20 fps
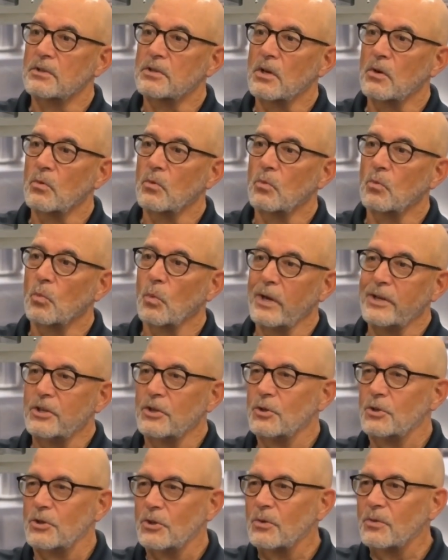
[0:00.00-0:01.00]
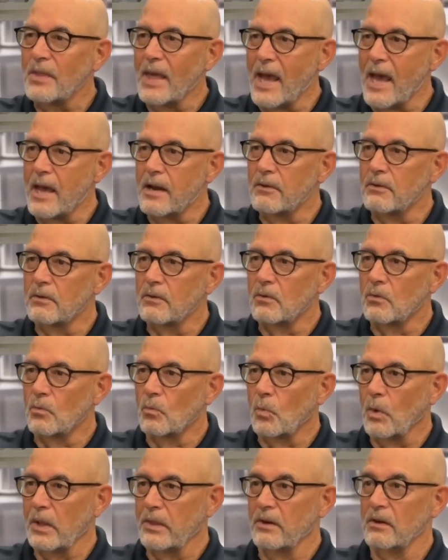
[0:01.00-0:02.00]
So when you do that,
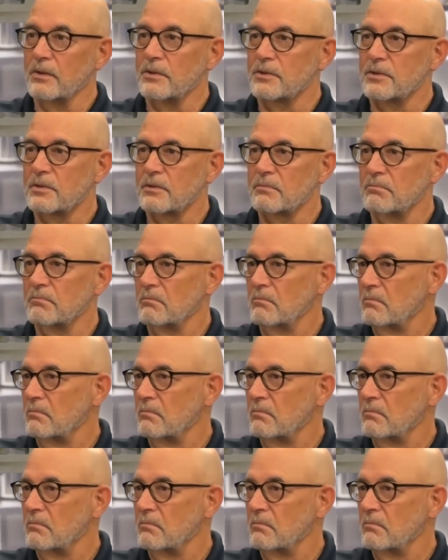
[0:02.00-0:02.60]
whether it's